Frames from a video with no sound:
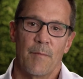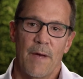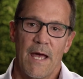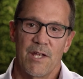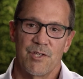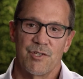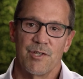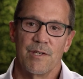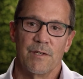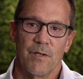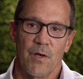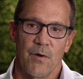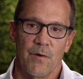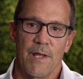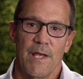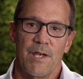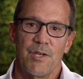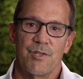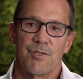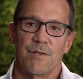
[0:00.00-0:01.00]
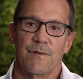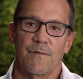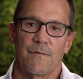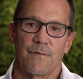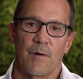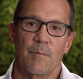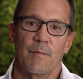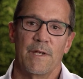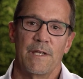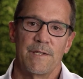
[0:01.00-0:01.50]
matching donation
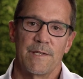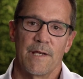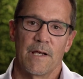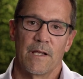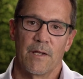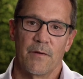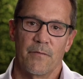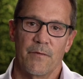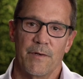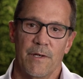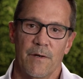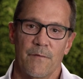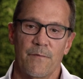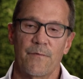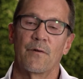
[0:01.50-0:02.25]
from Intel every year.